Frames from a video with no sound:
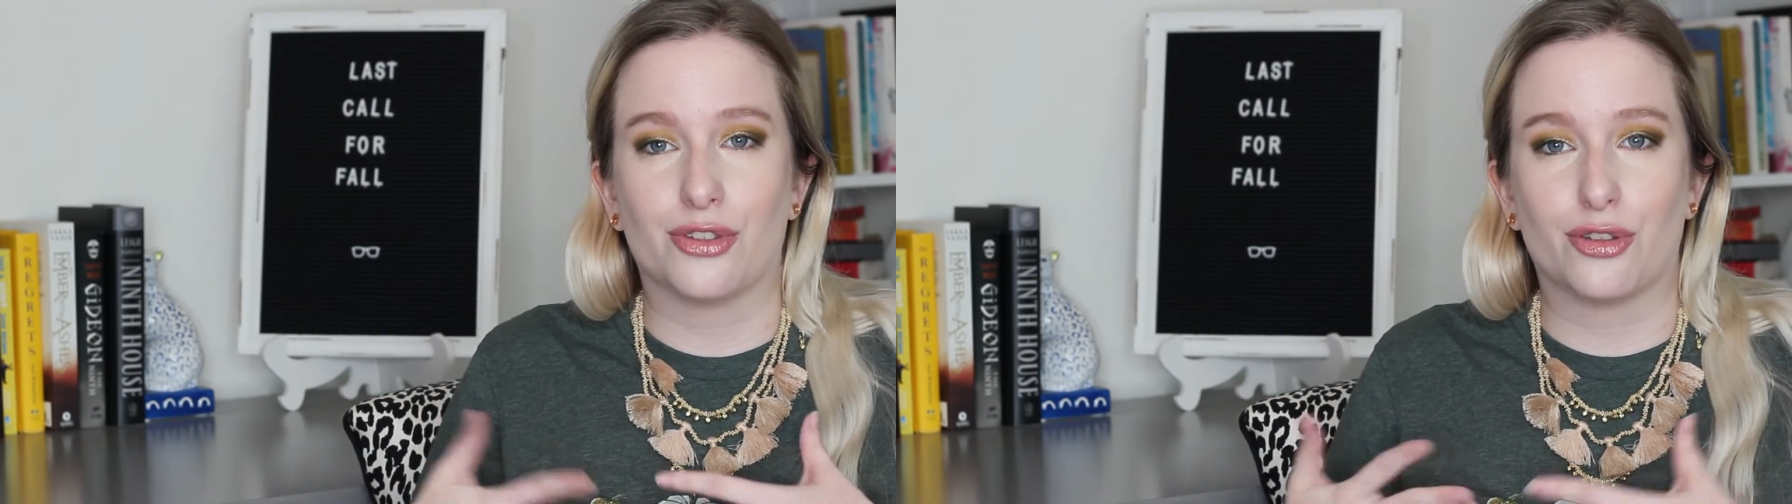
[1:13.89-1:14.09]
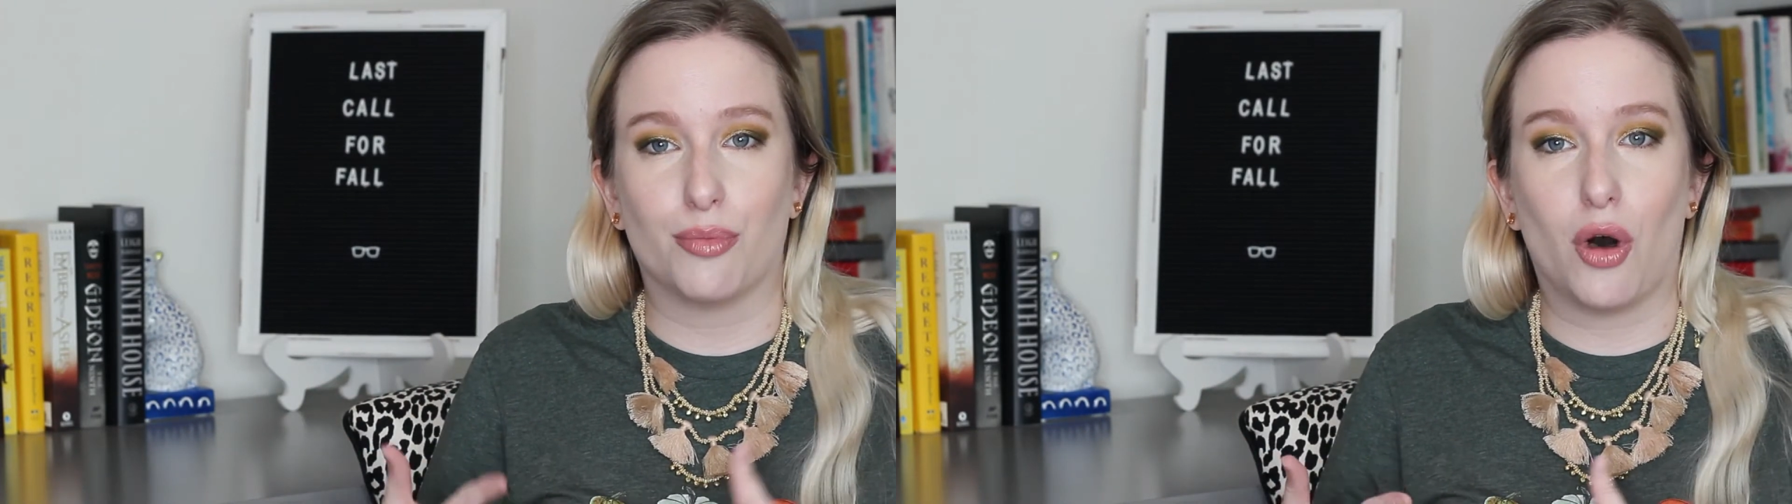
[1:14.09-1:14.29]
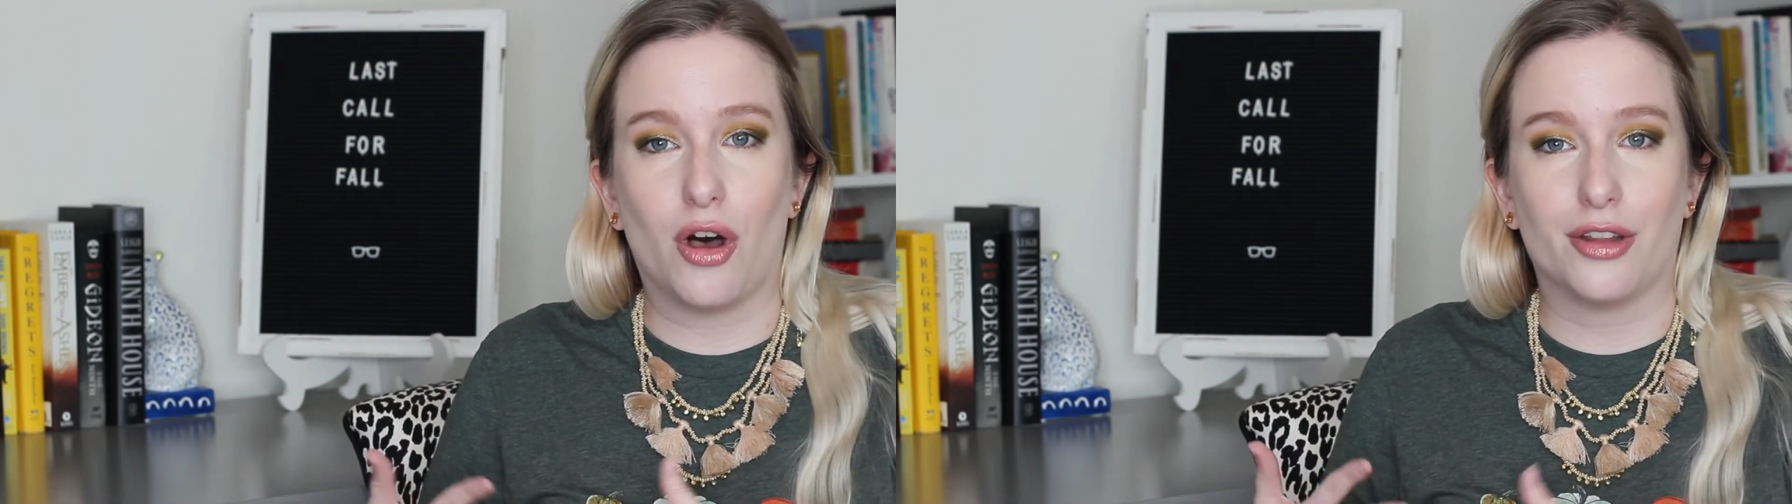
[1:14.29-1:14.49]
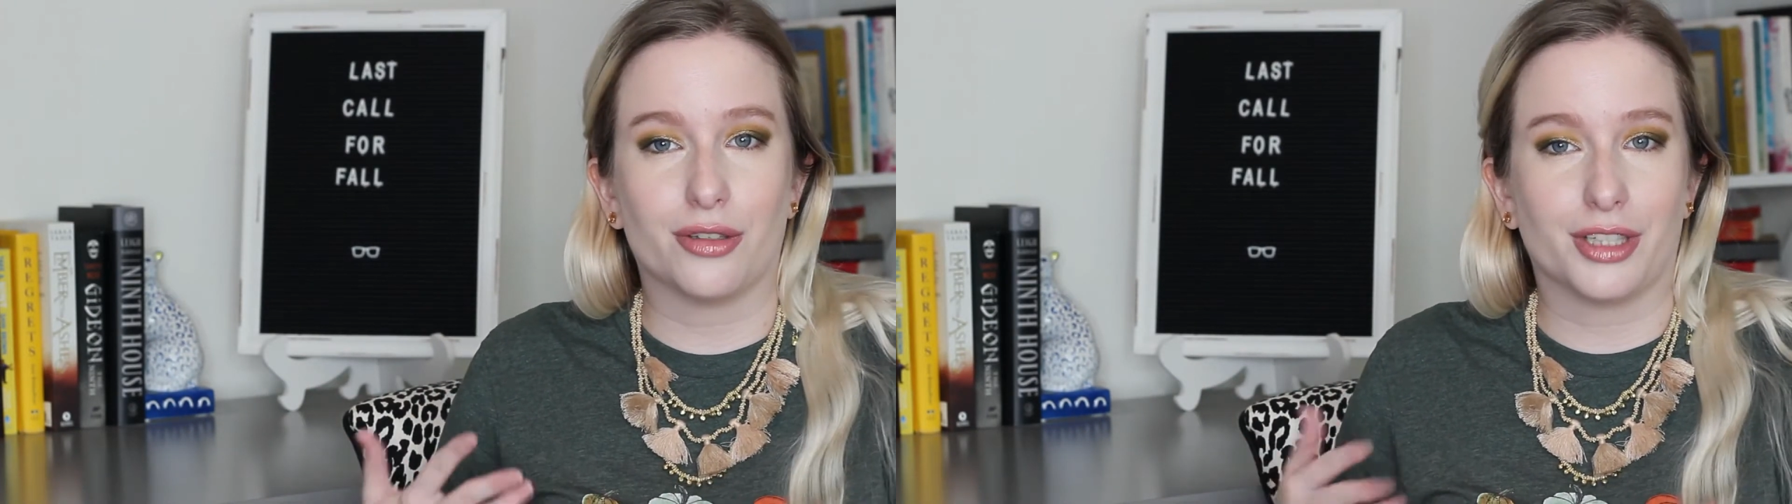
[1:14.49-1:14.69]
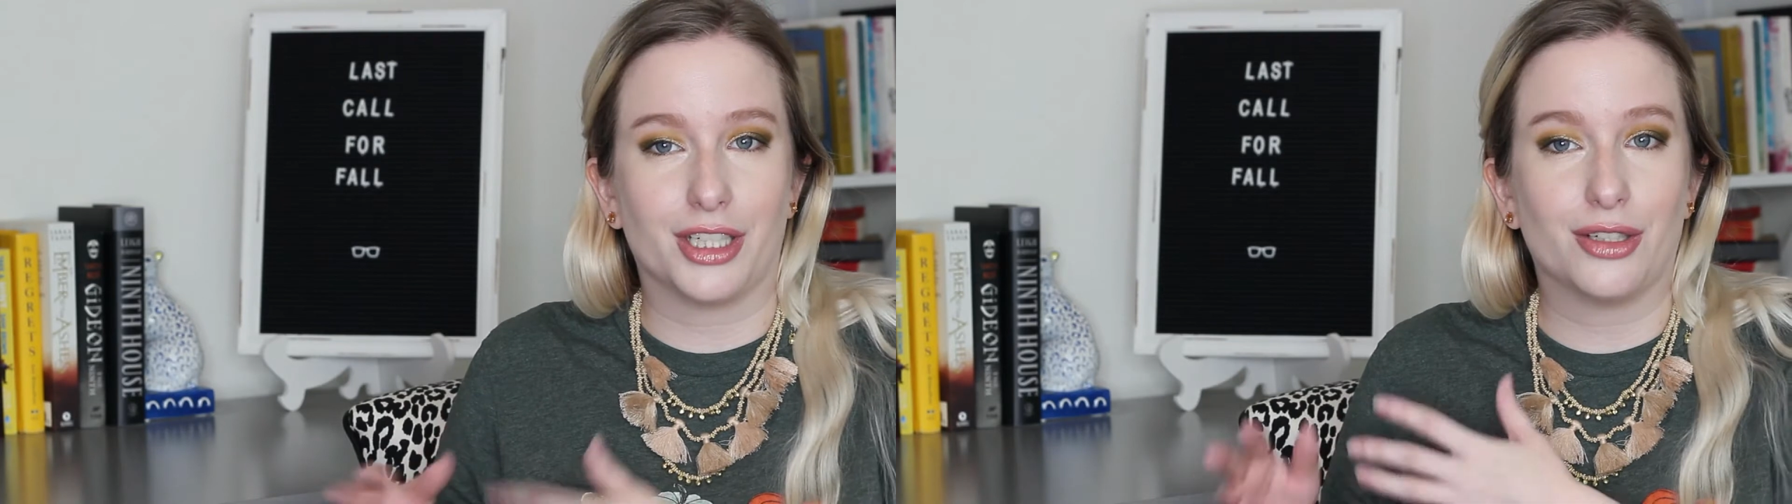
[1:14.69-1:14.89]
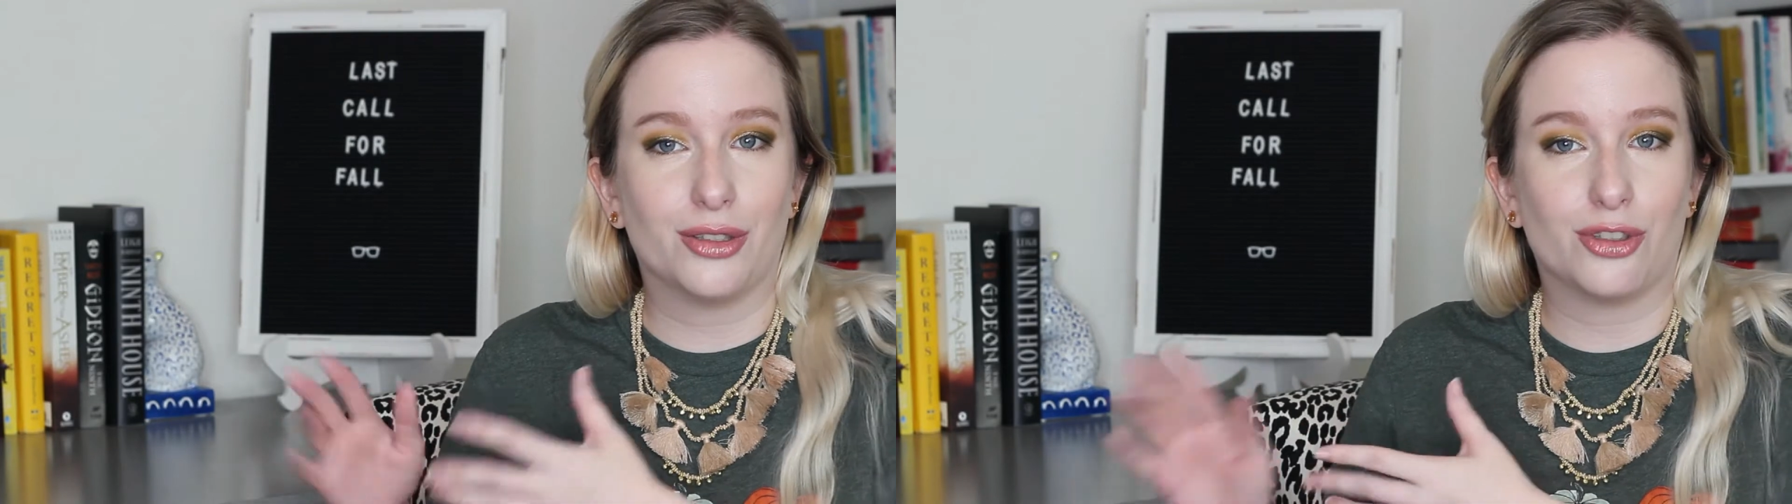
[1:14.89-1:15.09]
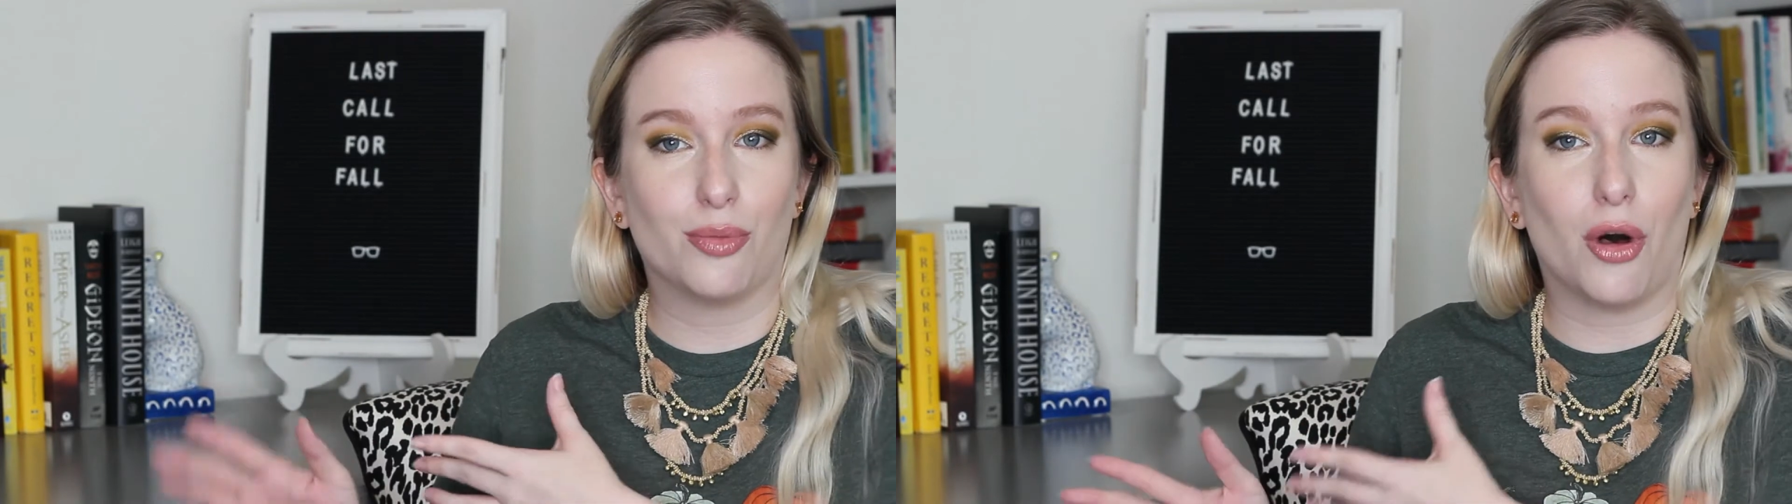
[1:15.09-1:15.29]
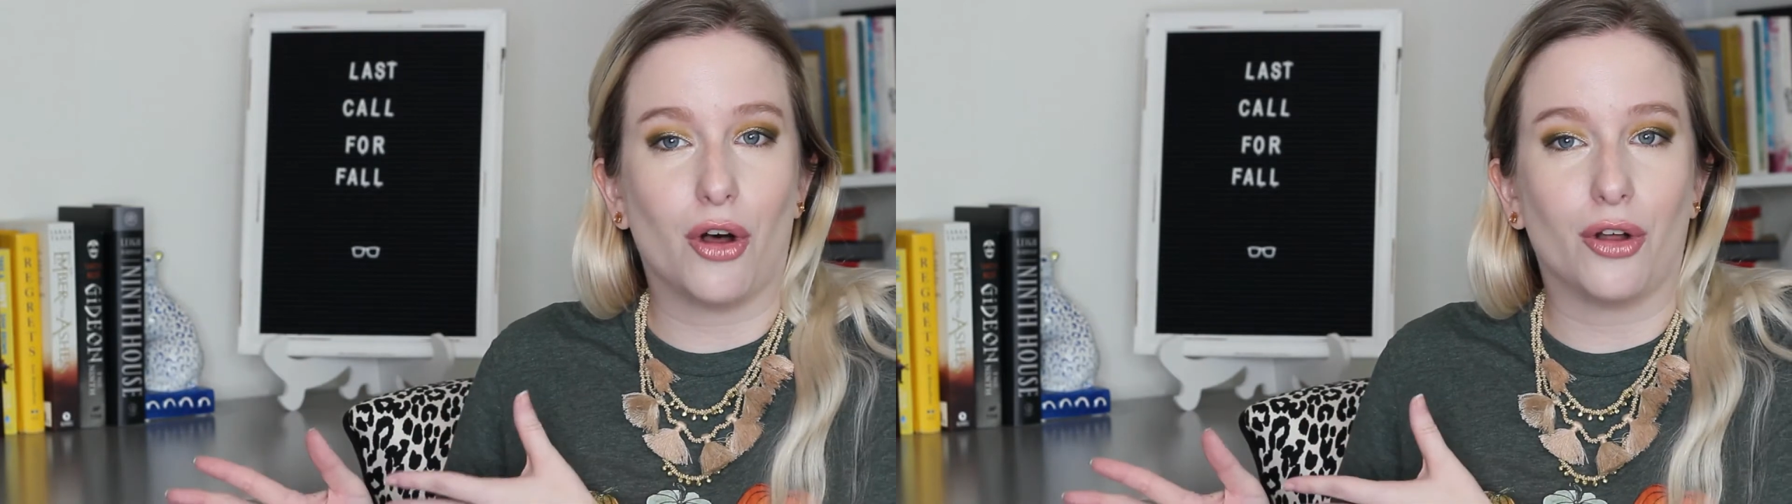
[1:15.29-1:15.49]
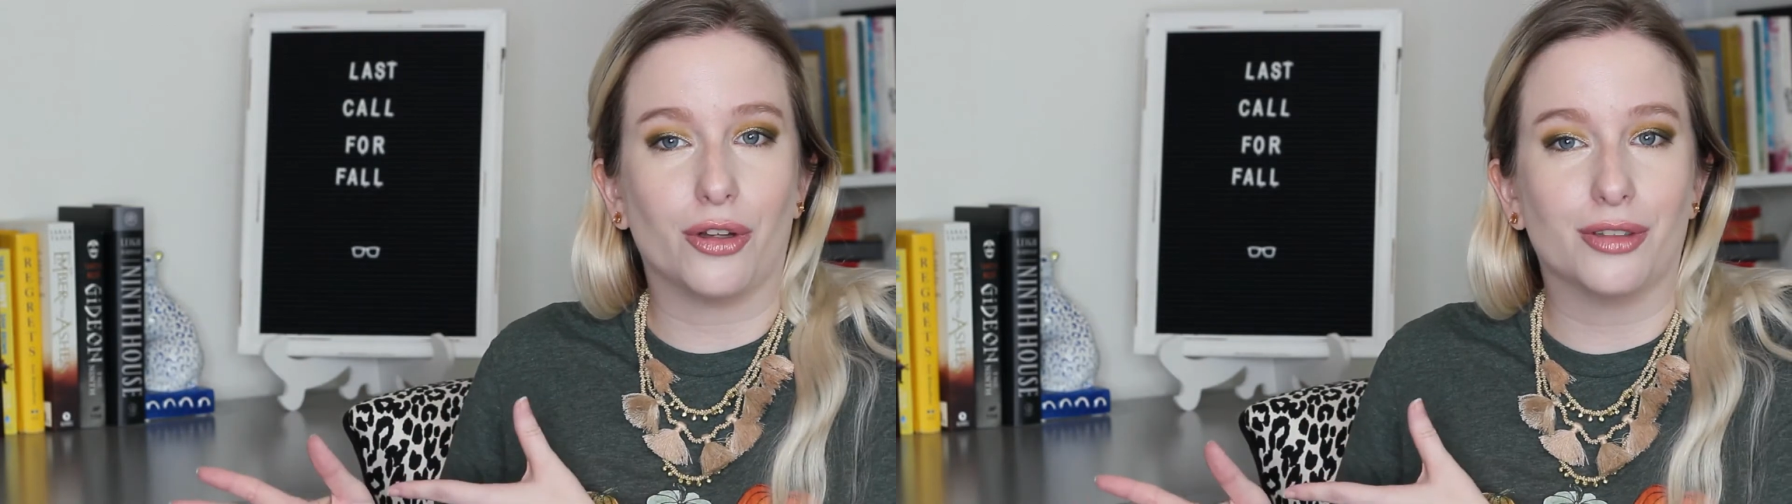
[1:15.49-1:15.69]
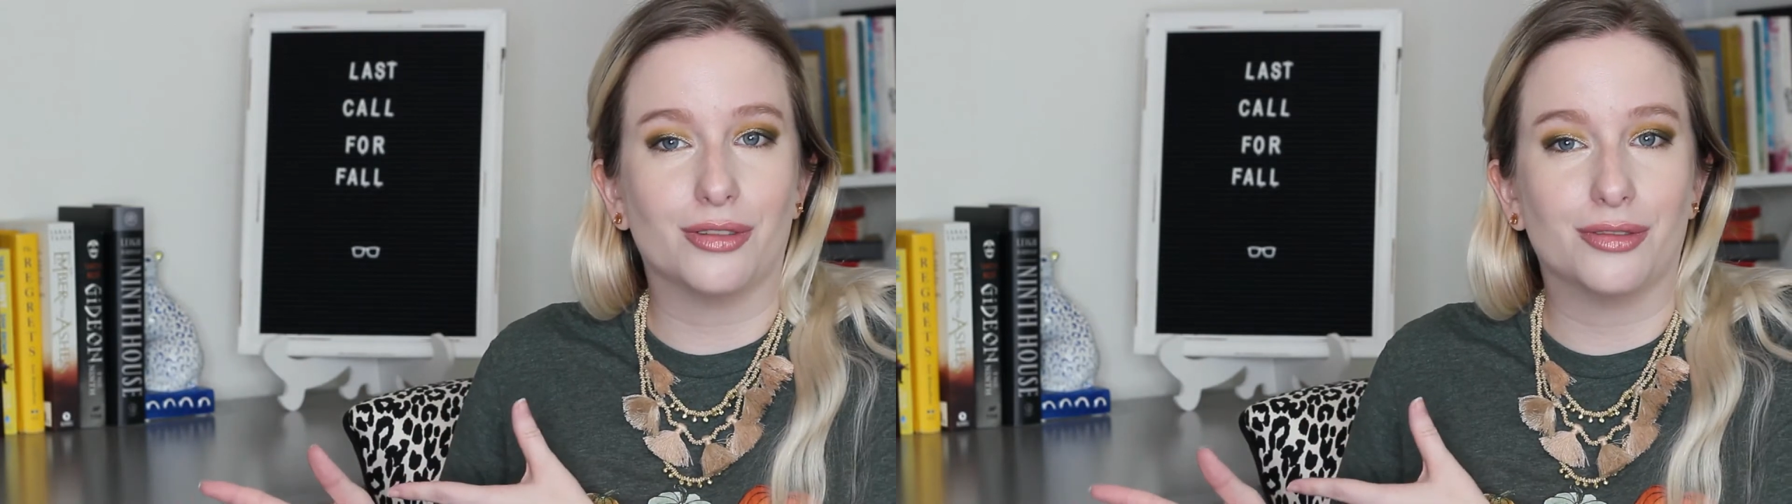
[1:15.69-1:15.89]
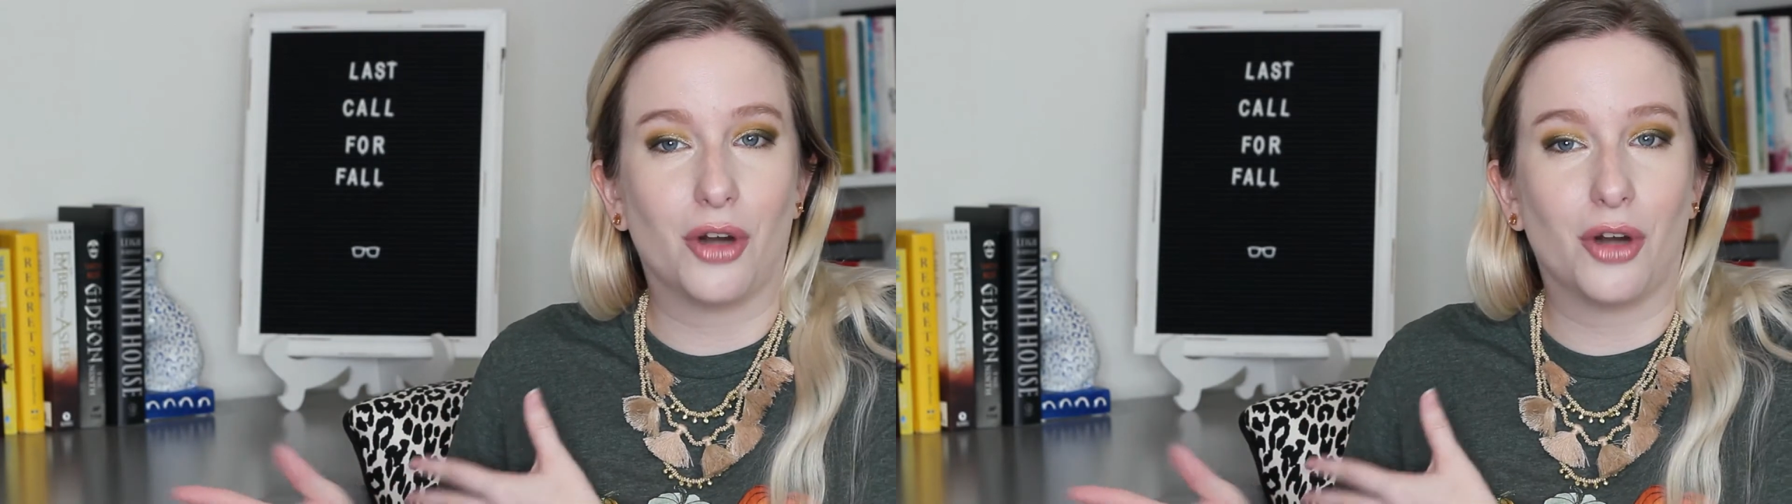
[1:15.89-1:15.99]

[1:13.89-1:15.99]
small